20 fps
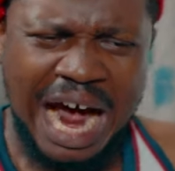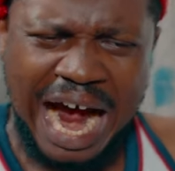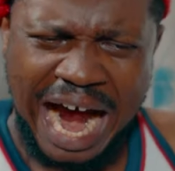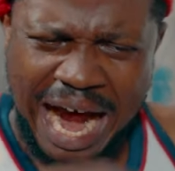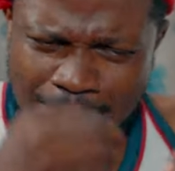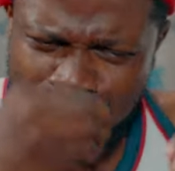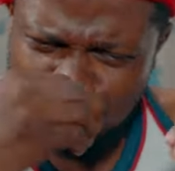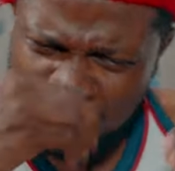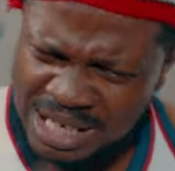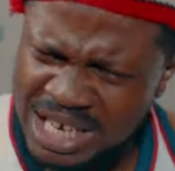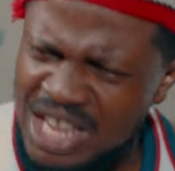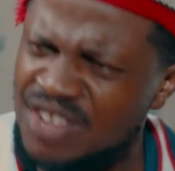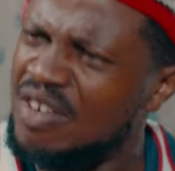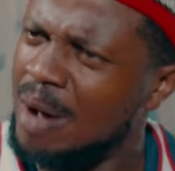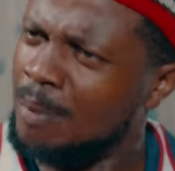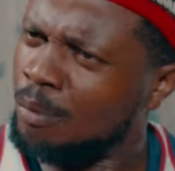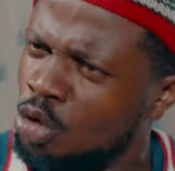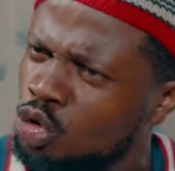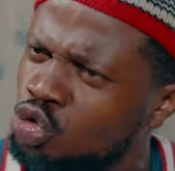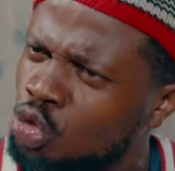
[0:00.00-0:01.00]
I believe
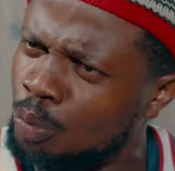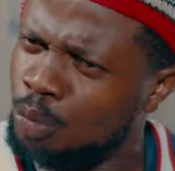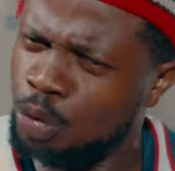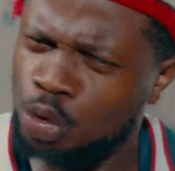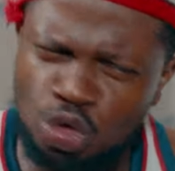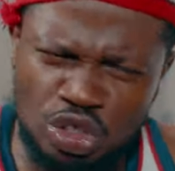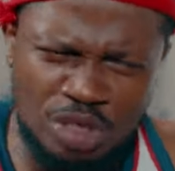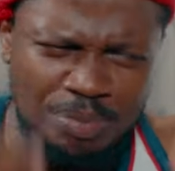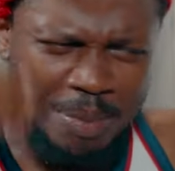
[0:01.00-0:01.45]
I'm going to produce